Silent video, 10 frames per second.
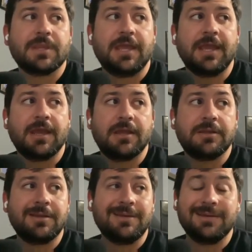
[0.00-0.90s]
and
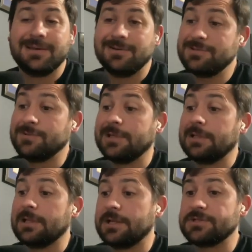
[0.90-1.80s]
I was doing a
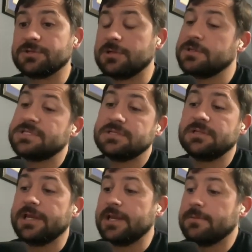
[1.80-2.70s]
lot of talking,
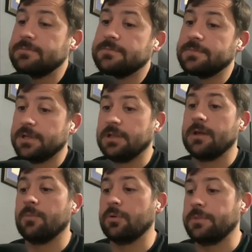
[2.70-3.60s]
still am, and a
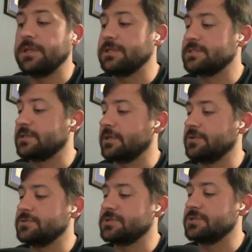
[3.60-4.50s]
lot more meetings than I
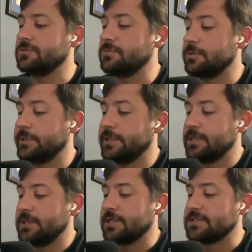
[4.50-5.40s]
used to.
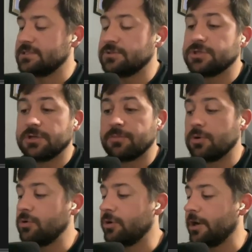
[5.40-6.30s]
I'm still trying to
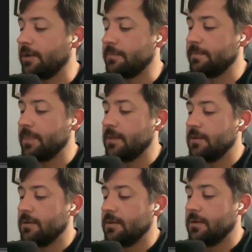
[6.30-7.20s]
program,
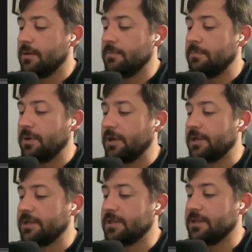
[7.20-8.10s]

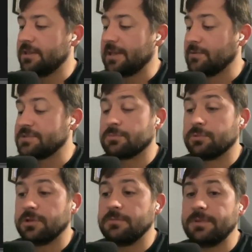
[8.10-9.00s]
but that was a
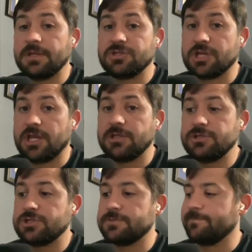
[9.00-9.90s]
really big
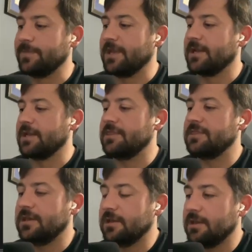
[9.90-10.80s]
change, and I
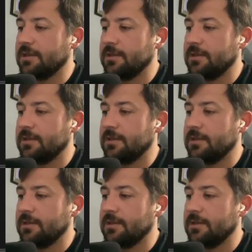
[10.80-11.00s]
think